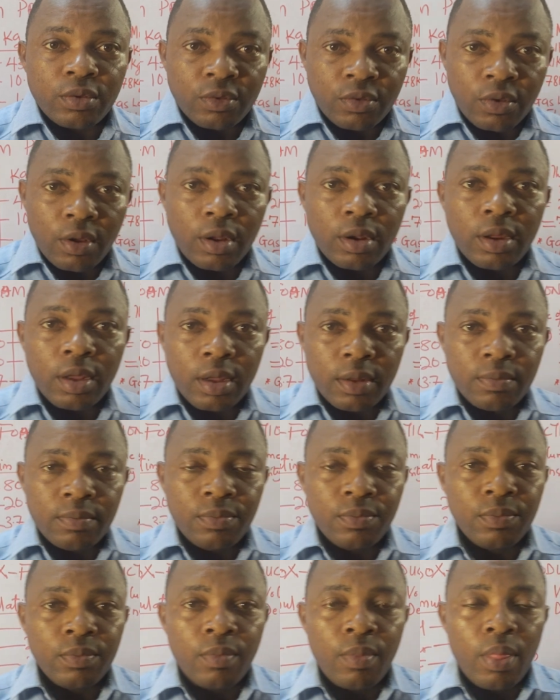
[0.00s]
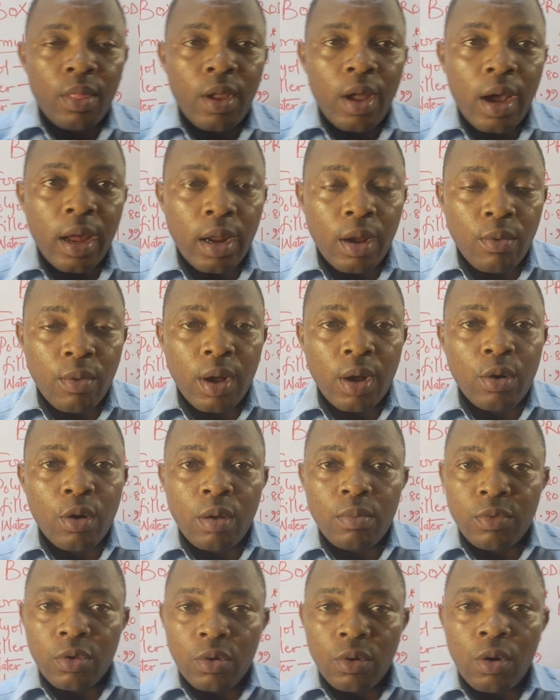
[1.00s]
Sunday, and I
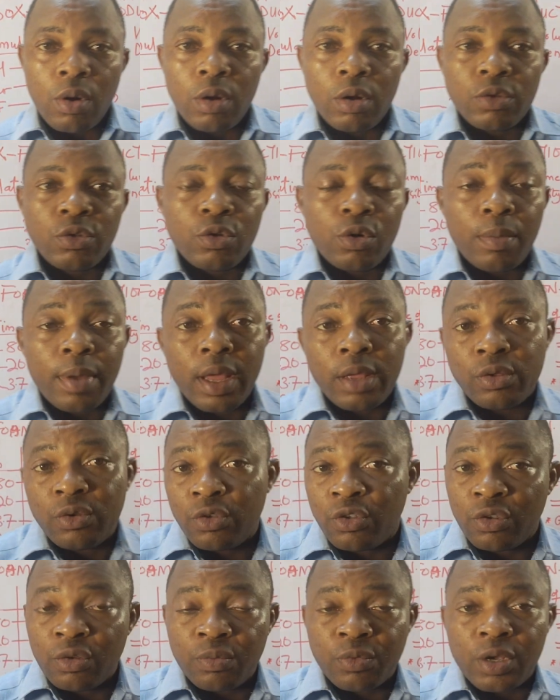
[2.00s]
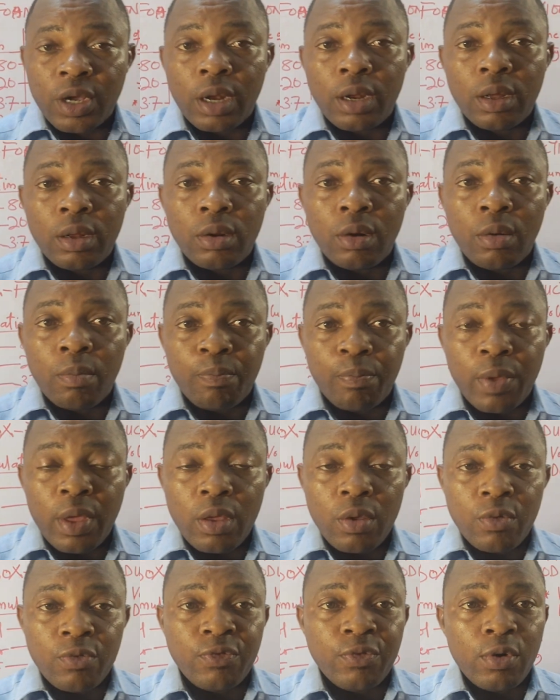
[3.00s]
welcome you all to my YouTube channel on
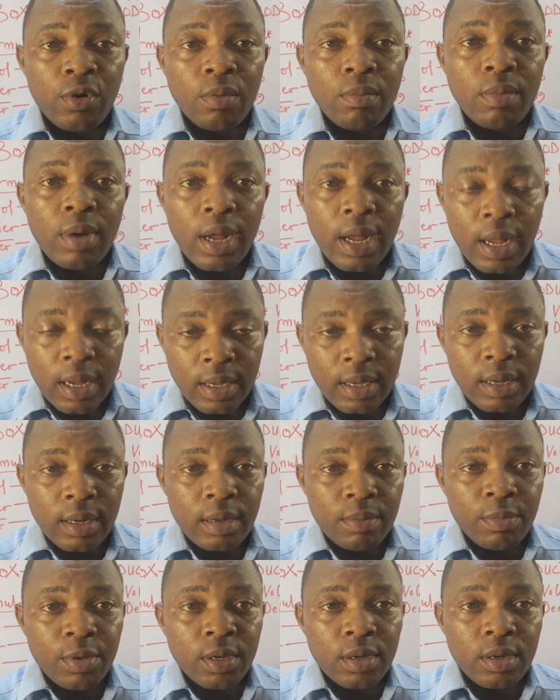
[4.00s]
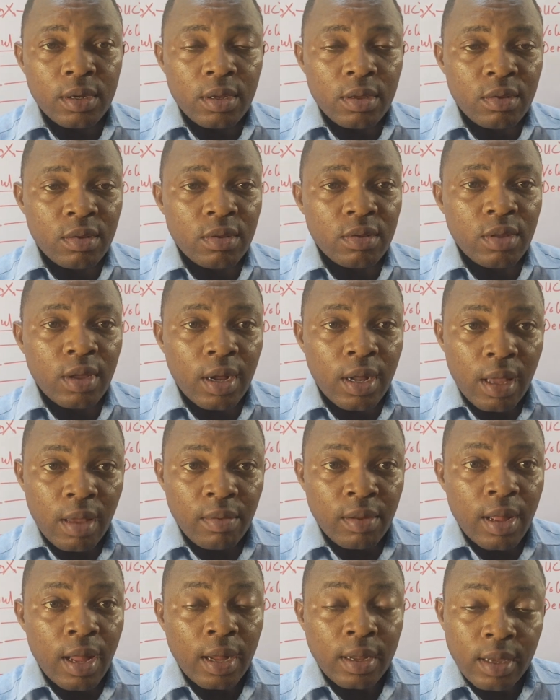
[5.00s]
BU Form Academy. This is
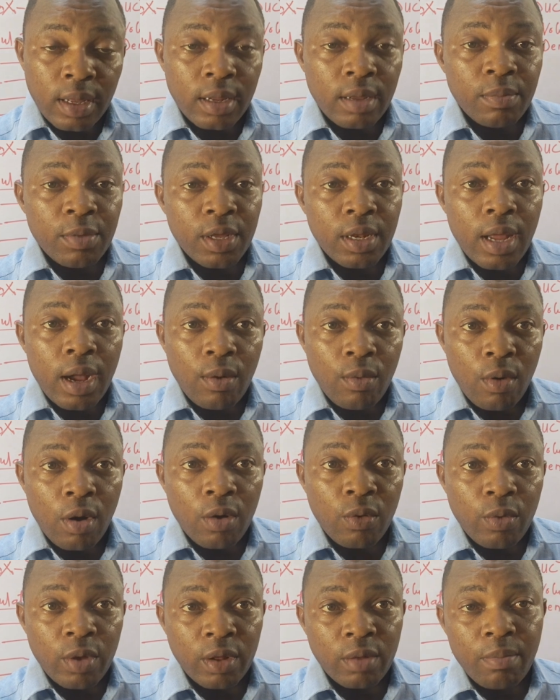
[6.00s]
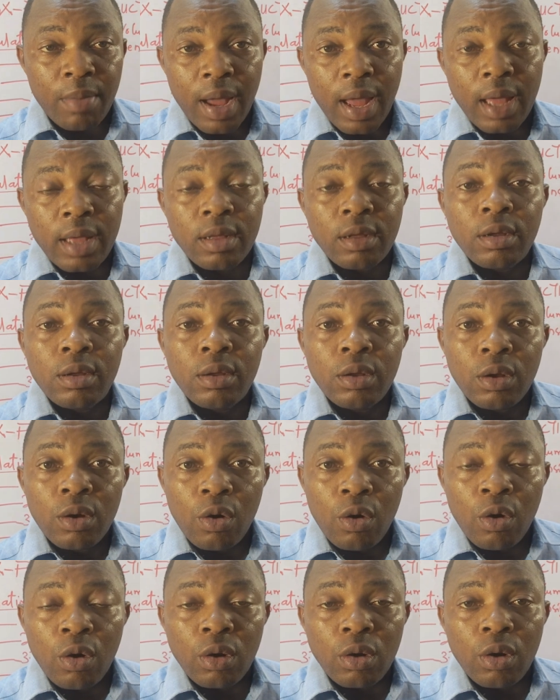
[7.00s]
the academy that work with my
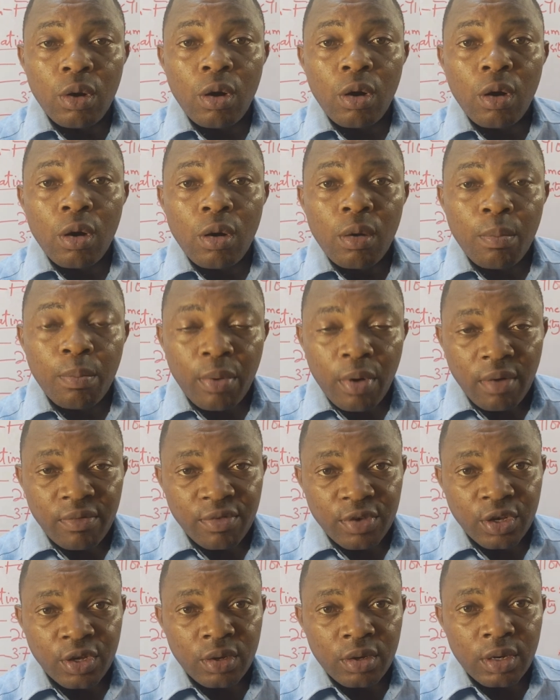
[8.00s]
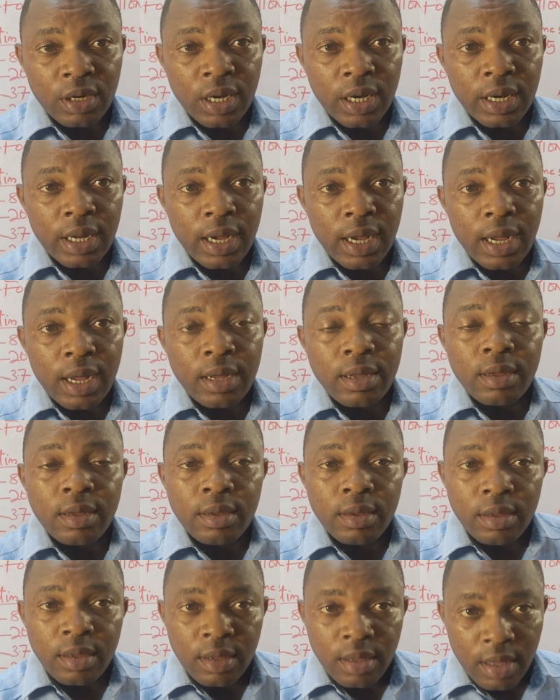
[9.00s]
own professional
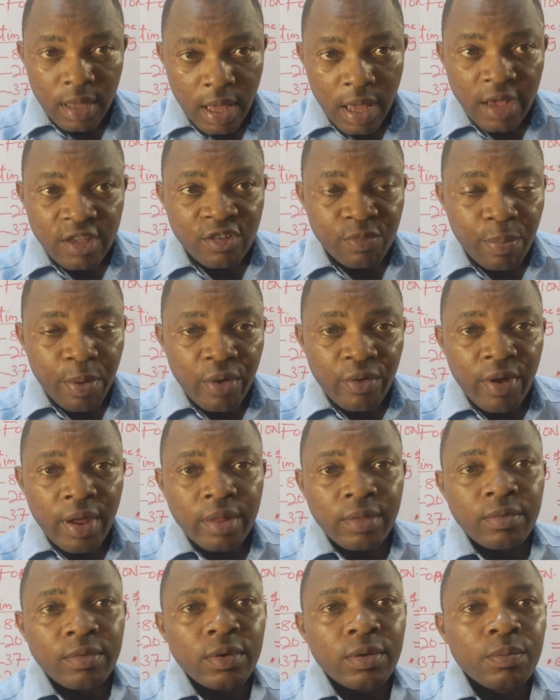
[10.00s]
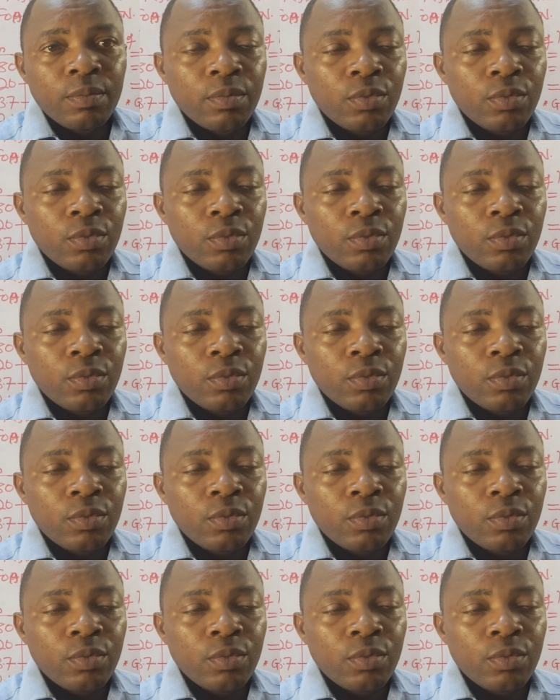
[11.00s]
experience.